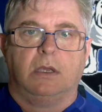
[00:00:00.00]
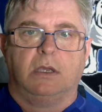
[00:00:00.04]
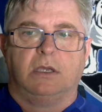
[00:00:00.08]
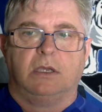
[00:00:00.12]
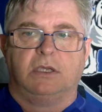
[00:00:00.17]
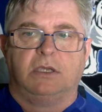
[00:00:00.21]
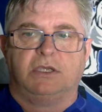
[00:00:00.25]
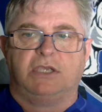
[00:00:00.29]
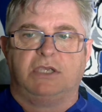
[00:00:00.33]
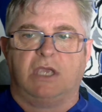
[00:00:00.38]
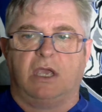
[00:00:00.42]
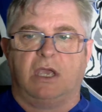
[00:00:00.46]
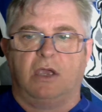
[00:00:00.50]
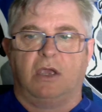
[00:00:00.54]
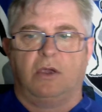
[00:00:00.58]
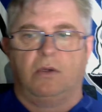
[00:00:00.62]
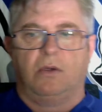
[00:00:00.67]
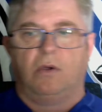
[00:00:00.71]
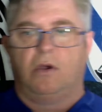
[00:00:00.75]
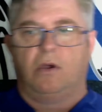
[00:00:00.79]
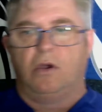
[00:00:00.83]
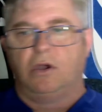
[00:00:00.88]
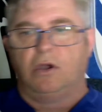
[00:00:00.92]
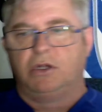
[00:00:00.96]

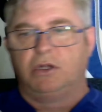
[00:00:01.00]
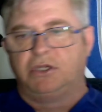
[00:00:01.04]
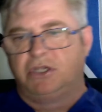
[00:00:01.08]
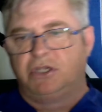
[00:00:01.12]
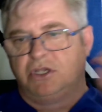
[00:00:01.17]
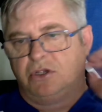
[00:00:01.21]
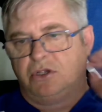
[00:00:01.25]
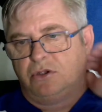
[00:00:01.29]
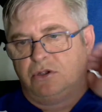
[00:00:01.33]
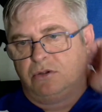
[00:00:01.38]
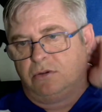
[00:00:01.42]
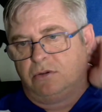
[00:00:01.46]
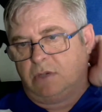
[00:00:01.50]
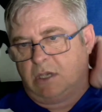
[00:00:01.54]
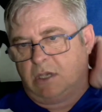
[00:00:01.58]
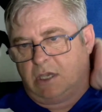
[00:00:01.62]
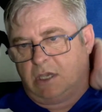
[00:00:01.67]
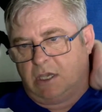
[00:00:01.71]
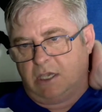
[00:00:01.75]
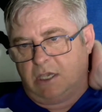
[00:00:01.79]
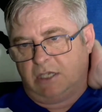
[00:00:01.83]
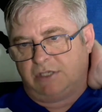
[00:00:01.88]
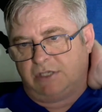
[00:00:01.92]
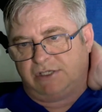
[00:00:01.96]
So on to
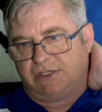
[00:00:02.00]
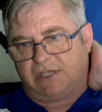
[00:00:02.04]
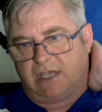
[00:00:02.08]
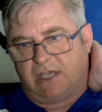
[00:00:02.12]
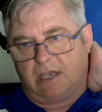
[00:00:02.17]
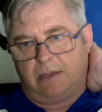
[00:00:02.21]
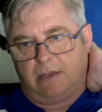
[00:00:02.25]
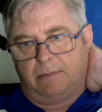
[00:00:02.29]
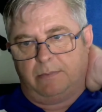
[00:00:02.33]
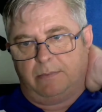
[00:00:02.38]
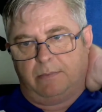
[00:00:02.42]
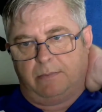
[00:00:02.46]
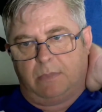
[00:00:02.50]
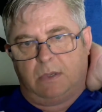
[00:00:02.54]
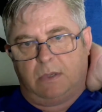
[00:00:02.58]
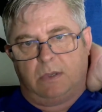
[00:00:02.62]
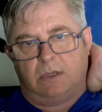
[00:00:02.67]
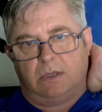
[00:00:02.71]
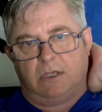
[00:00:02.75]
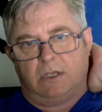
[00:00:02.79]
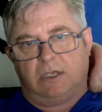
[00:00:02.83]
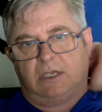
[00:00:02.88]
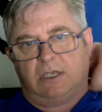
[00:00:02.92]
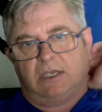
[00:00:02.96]
some
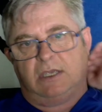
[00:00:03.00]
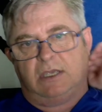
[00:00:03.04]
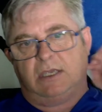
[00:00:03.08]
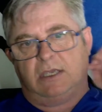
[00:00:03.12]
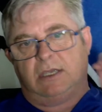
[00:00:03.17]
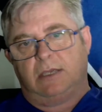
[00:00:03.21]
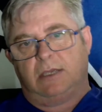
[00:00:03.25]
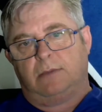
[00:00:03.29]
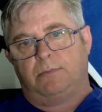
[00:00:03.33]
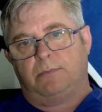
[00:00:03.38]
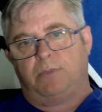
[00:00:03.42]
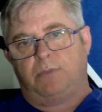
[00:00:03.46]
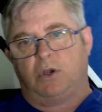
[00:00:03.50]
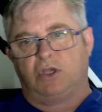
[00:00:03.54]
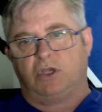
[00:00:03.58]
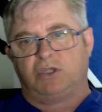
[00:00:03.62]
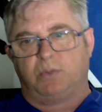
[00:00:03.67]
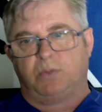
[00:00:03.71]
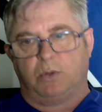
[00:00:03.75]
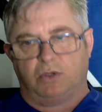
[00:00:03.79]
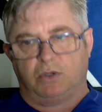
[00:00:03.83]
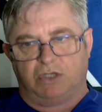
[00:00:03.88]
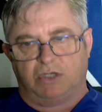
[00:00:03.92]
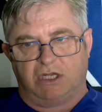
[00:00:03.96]

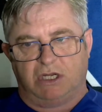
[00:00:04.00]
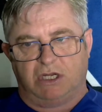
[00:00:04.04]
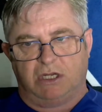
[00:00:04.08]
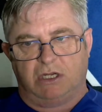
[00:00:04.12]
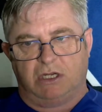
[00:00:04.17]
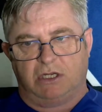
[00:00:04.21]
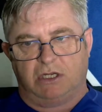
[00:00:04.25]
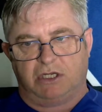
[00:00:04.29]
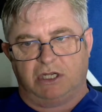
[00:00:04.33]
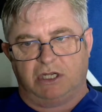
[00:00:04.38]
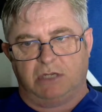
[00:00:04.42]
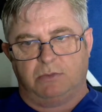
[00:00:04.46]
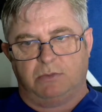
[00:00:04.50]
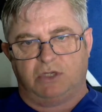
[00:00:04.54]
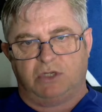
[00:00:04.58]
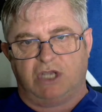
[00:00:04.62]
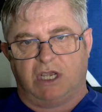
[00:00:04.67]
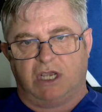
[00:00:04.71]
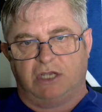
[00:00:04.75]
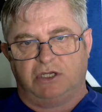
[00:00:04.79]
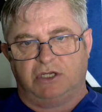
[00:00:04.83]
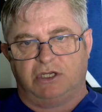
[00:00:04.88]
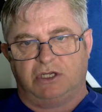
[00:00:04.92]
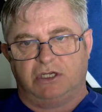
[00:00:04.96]
possible team
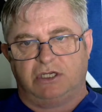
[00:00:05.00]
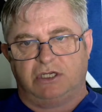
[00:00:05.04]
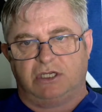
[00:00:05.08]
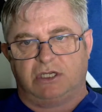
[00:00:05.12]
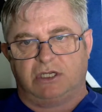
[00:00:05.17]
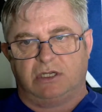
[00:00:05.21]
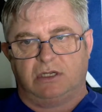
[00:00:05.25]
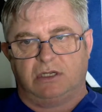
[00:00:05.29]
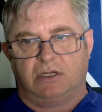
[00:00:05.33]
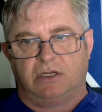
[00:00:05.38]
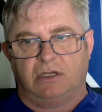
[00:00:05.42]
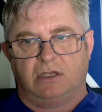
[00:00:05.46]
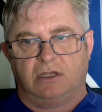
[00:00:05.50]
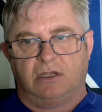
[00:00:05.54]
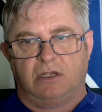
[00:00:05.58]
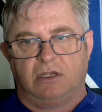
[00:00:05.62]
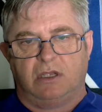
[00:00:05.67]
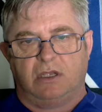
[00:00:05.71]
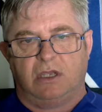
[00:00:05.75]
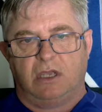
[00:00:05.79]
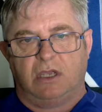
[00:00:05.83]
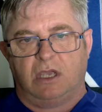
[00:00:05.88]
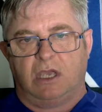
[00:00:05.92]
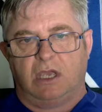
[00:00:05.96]
changes.
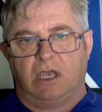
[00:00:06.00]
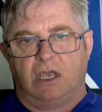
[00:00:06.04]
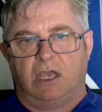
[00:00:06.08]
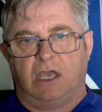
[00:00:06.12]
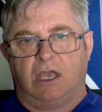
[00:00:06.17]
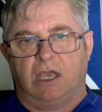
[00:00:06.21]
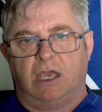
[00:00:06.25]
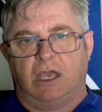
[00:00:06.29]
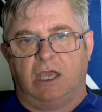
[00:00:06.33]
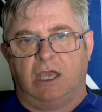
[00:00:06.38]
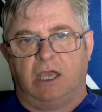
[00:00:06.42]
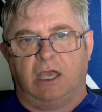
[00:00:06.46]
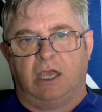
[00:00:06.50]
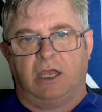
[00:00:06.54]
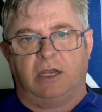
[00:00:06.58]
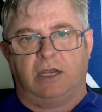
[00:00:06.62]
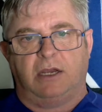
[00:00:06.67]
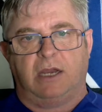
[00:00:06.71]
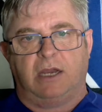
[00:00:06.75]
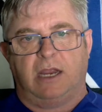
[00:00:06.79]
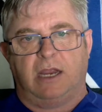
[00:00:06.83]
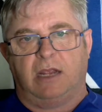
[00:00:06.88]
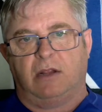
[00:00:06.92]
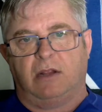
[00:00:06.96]

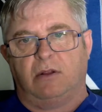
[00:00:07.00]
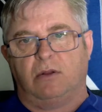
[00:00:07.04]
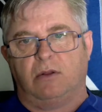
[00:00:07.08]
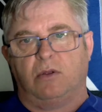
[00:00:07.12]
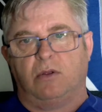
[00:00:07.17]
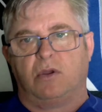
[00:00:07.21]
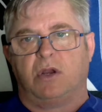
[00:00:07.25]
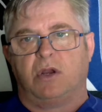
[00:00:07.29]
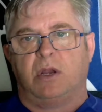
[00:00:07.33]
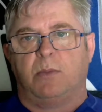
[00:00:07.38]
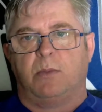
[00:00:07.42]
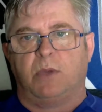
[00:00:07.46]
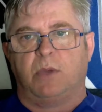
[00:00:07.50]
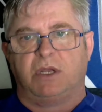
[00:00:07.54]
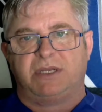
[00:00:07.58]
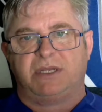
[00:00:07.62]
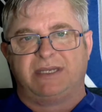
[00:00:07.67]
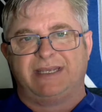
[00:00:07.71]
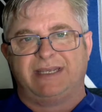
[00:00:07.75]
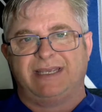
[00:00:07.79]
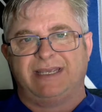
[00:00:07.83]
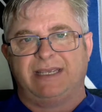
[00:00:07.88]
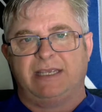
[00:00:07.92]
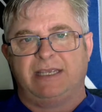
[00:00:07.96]
Now, looking at my
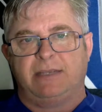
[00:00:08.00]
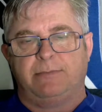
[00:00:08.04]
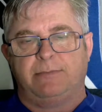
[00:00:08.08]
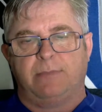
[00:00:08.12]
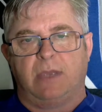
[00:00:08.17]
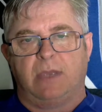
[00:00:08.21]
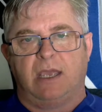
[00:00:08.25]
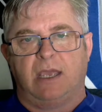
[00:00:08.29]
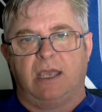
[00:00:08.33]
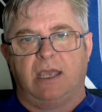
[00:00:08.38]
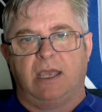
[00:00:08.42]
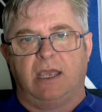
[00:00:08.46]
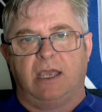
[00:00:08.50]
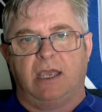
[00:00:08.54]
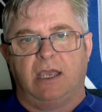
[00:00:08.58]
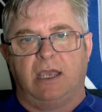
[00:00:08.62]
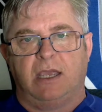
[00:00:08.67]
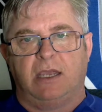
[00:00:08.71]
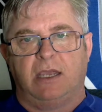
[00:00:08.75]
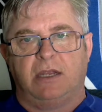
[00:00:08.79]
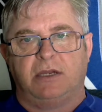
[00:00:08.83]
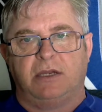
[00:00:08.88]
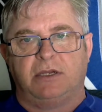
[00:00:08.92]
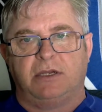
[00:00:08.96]
team,
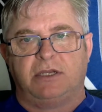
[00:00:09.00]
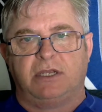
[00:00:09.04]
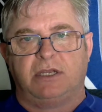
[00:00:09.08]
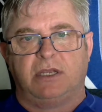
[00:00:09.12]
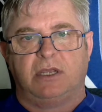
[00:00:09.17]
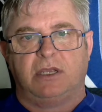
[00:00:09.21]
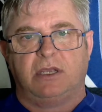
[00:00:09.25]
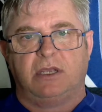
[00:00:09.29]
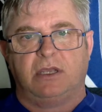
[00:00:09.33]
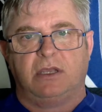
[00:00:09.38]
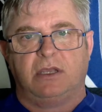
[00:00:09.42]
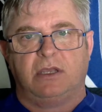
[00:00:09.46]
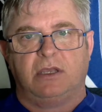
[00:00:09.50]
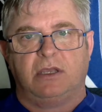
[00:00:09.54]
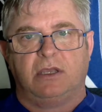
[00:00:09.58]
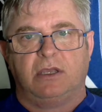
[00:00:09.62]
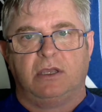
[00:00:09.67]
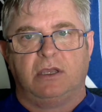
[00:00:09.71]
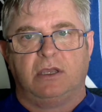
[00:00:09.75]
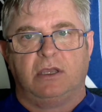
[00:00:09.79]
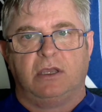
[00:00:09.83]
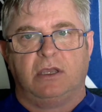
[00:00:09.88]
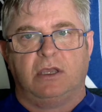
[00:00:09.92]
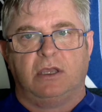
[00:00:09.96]
and
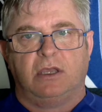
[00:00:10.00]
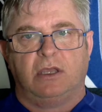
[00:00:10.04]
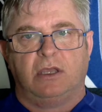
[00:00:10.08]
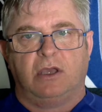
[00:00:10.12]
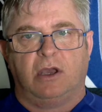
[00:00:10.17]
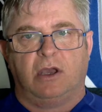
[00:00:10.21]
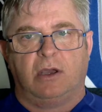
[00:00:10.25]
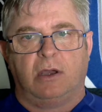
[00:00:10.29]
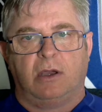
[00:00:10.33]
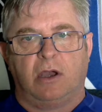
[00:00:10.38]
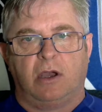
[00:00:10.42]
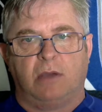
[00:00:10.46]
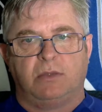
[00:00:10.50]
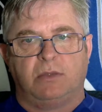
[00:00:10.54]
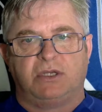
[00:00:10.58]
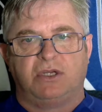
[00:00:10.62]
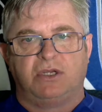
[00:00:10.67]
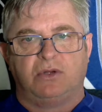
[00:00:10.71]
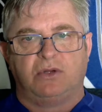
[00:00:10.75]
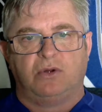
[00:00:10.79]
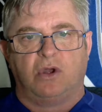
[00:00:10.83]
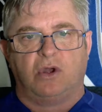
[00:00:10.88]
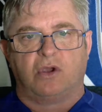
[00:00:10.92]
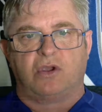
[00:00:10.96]
I'm
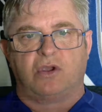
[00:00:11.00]
still not